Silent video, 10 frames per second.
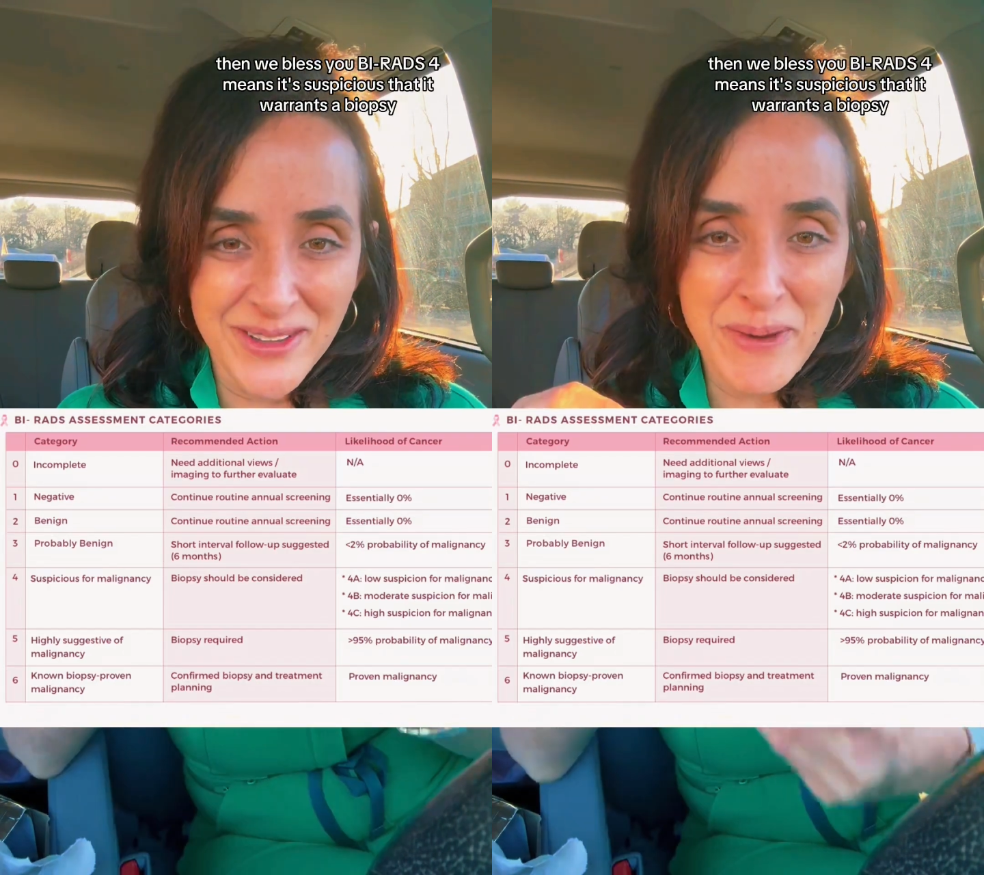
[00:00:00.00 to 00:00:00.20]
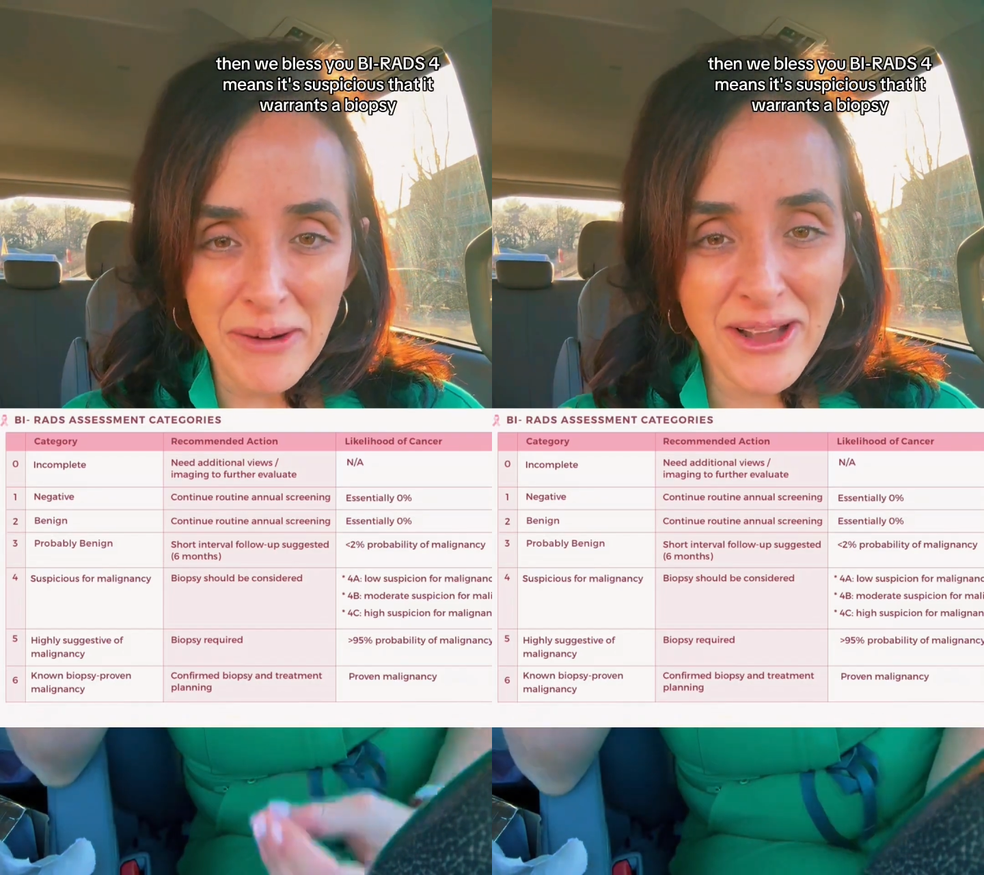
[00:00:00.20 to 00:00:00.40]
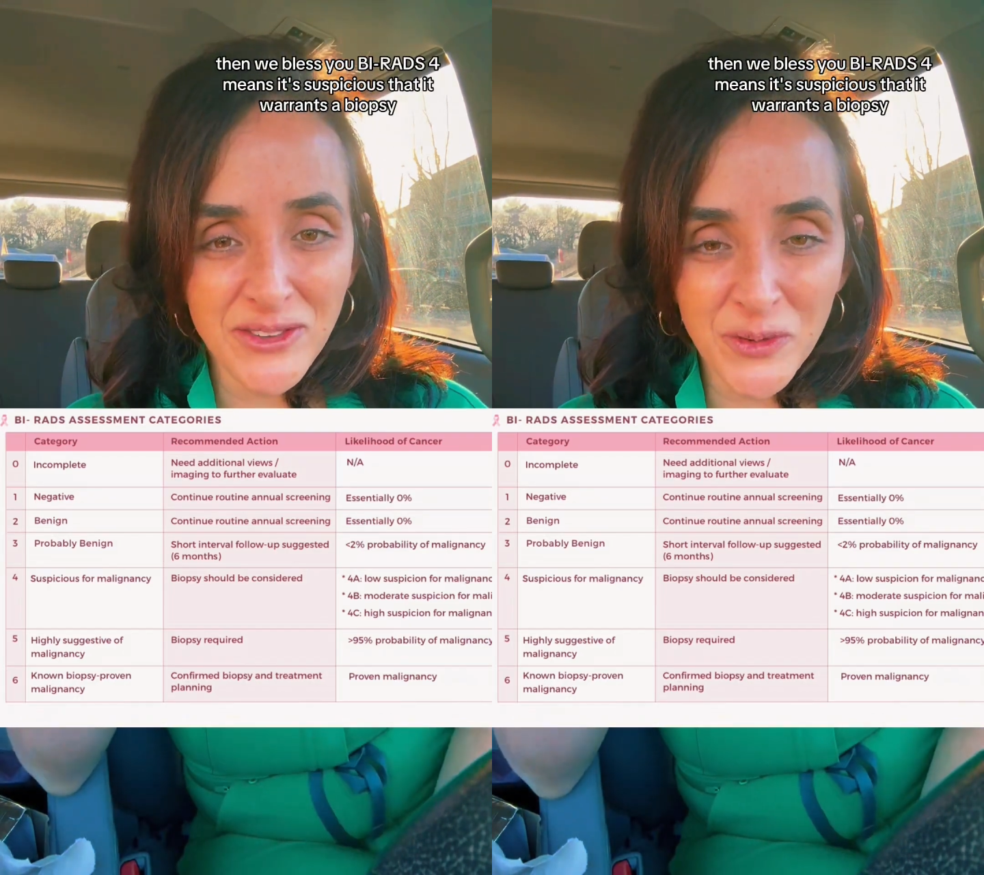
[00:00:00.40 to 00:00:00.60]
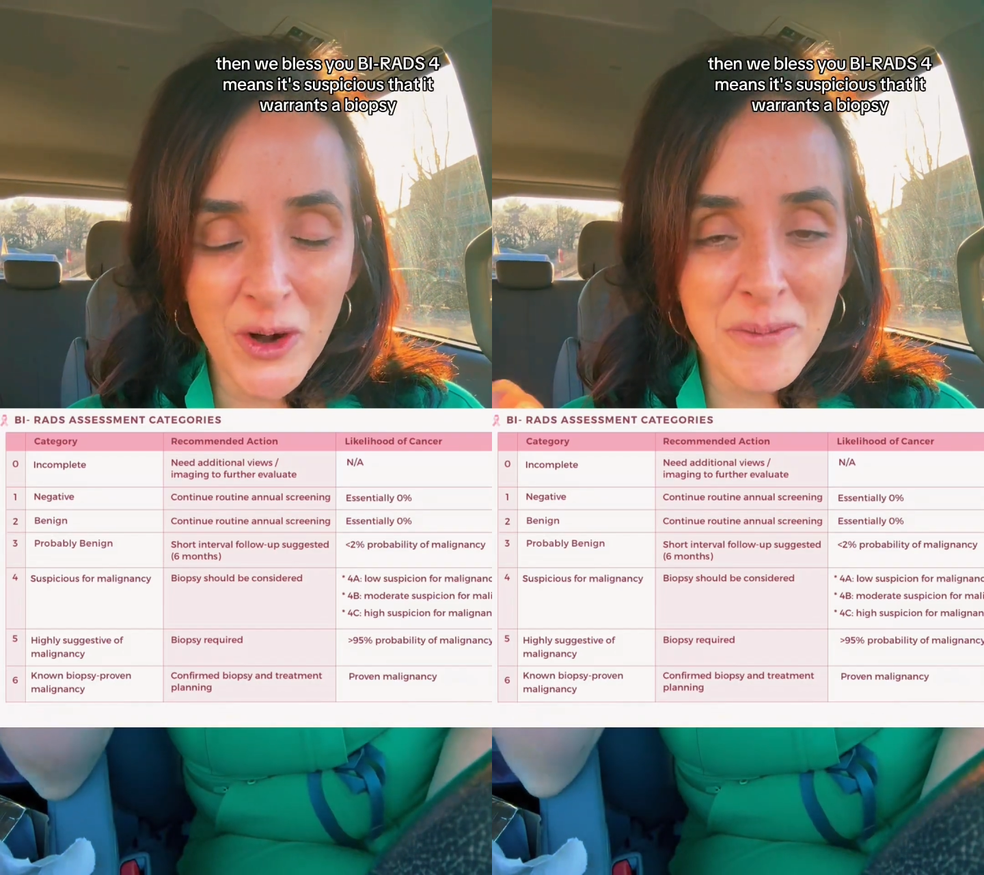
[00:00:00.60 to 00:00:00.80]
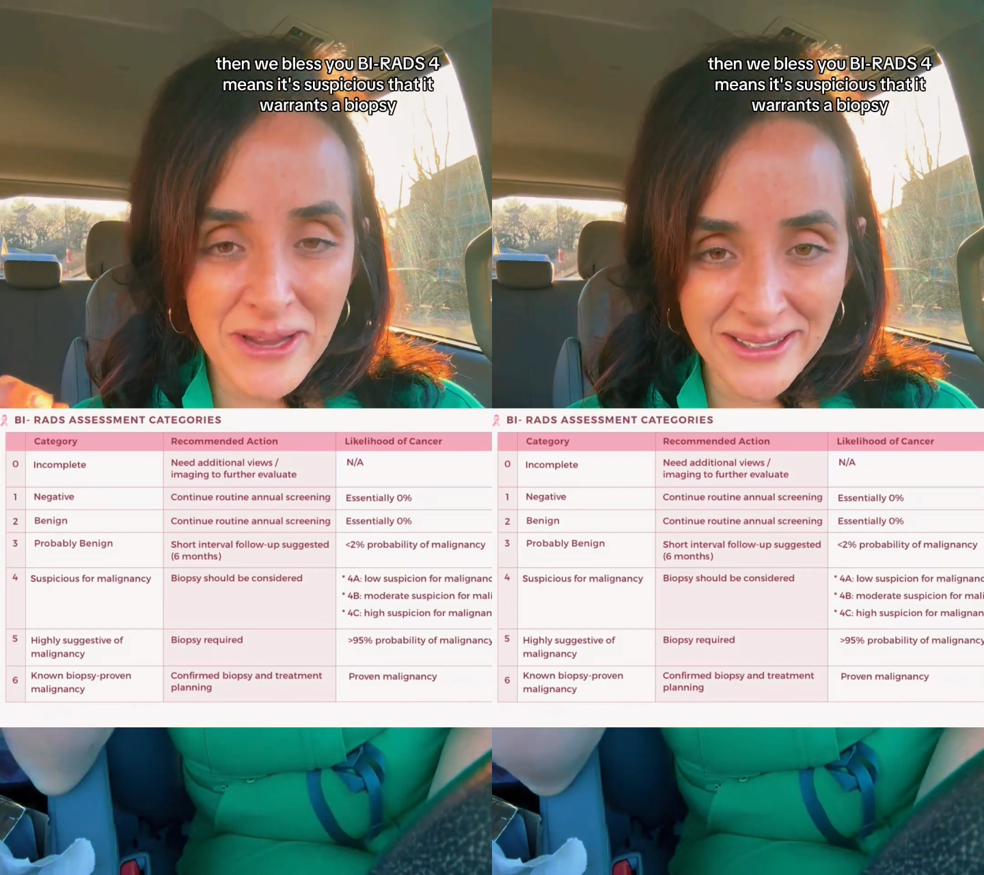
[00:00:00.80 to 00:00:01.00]
BI-RADS
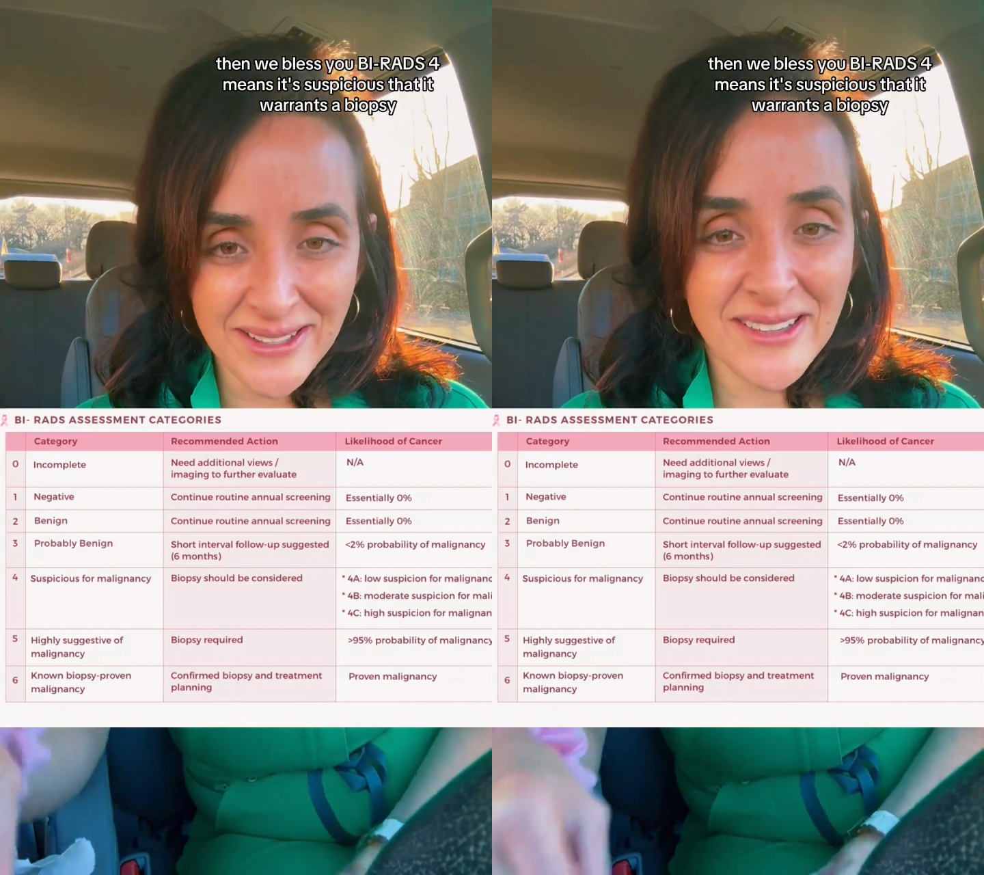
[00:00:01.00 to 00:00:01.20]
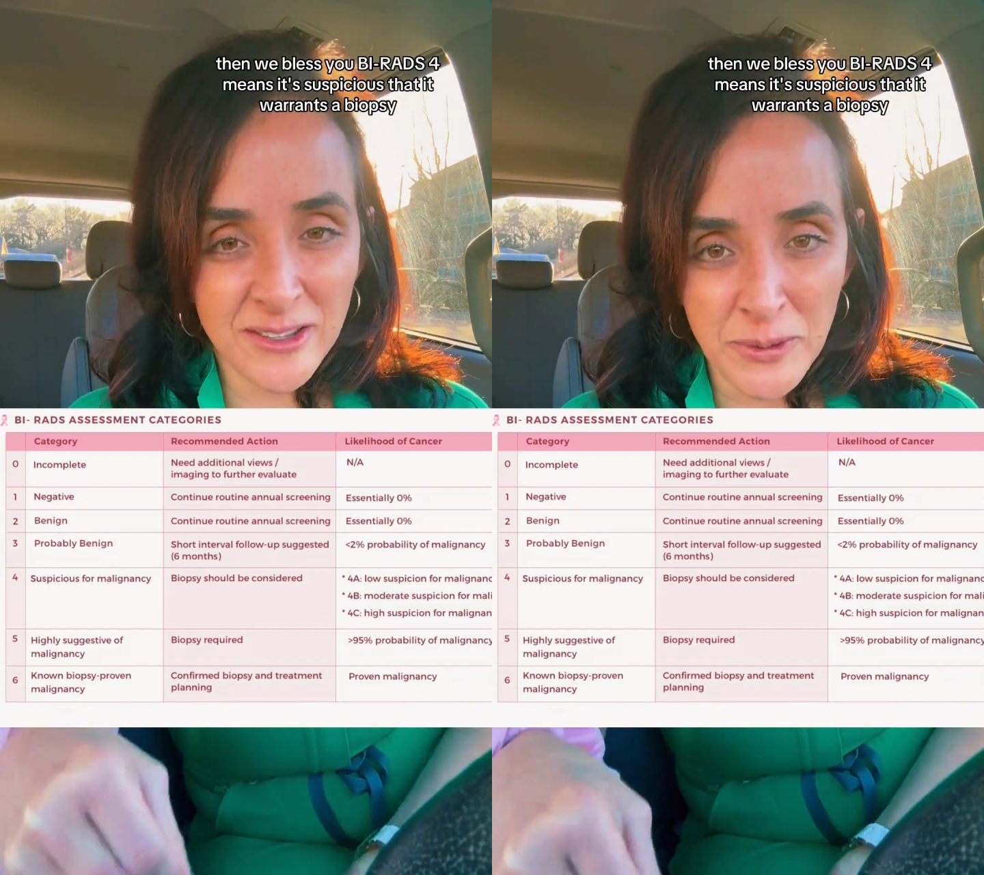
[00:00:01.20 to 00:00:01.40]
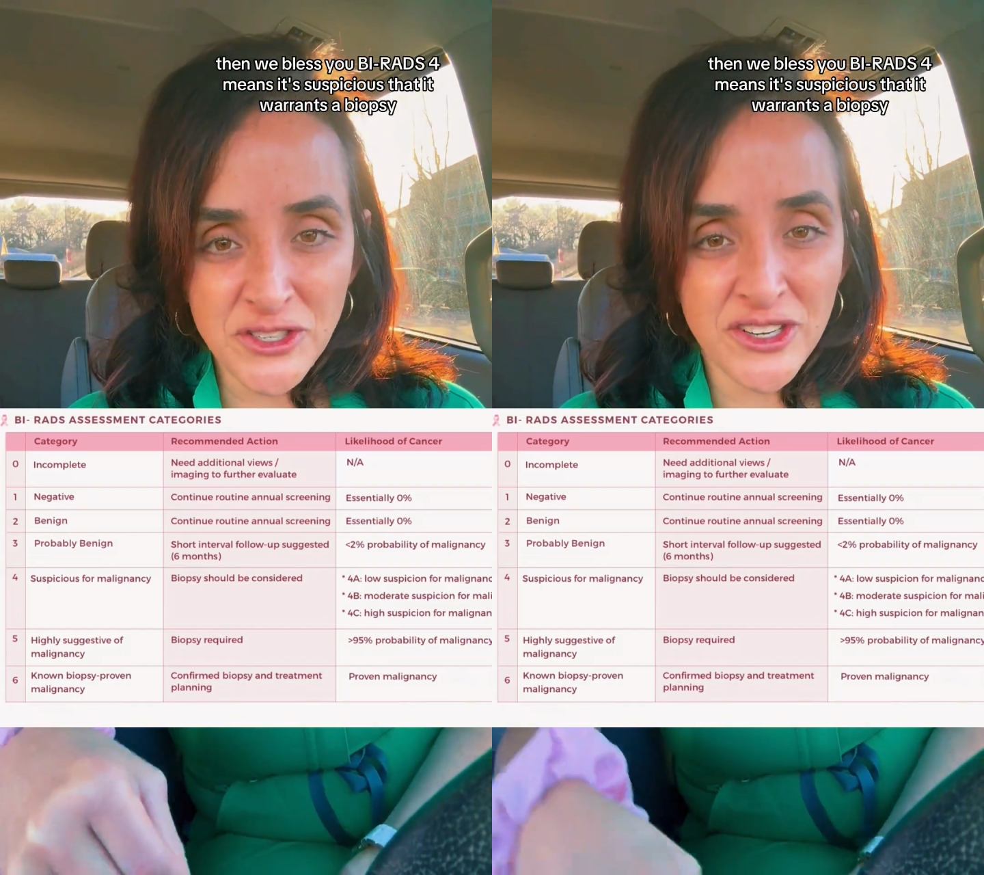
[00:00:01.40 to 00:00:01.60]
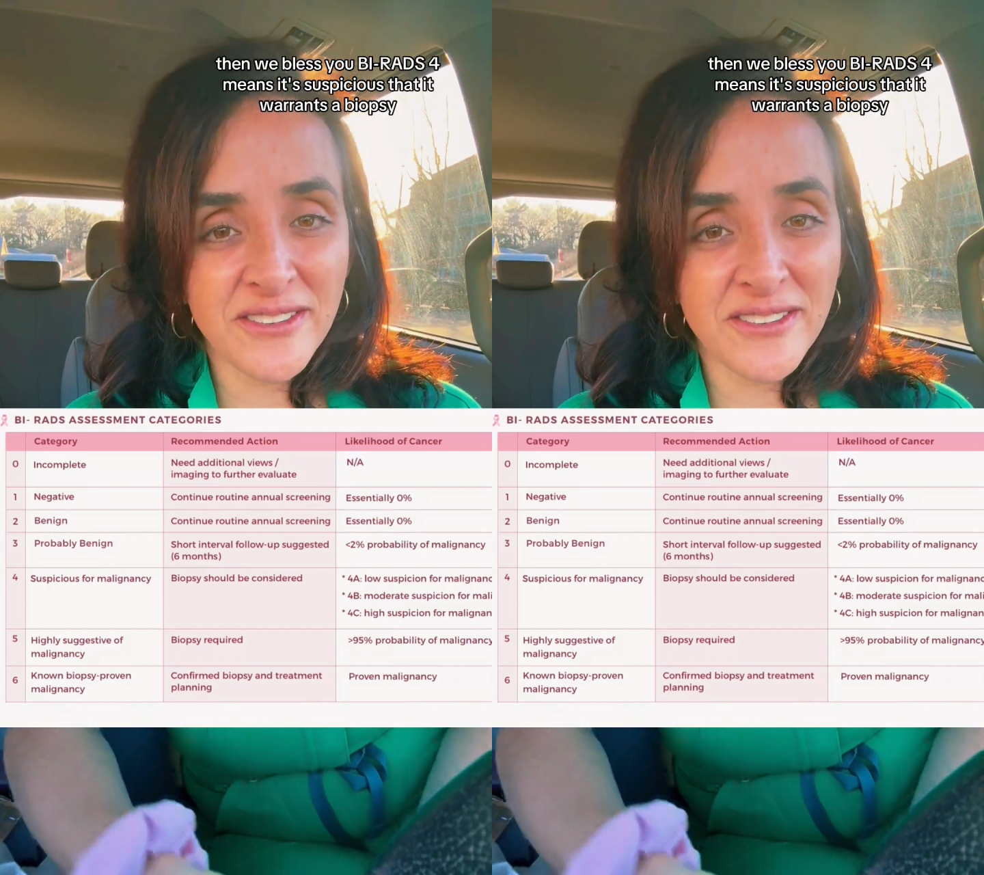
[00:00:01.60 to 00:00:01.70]
4 means it's suspicious